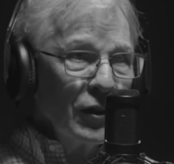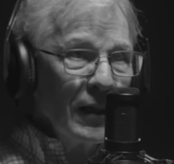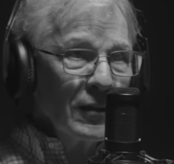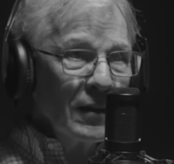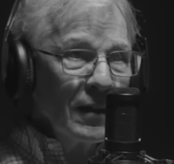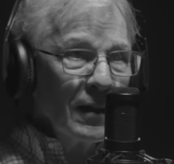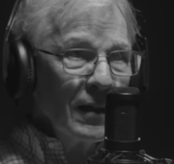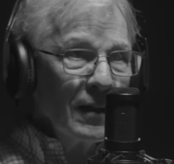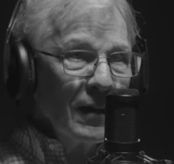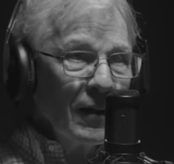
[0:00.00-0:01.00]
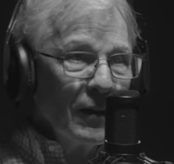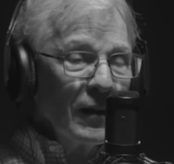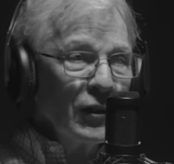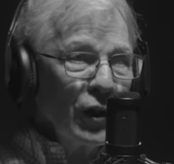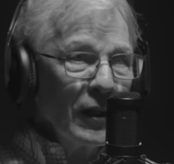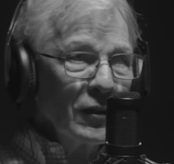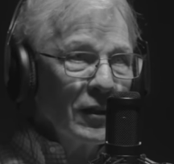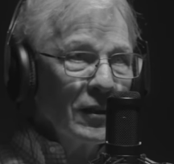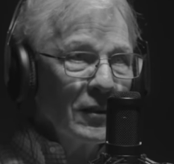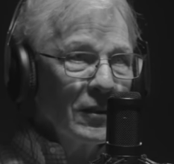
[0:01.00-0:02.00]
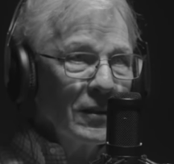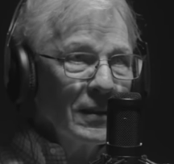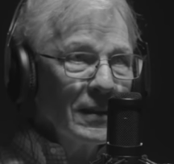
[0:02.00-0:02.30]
she has nothing she has to do.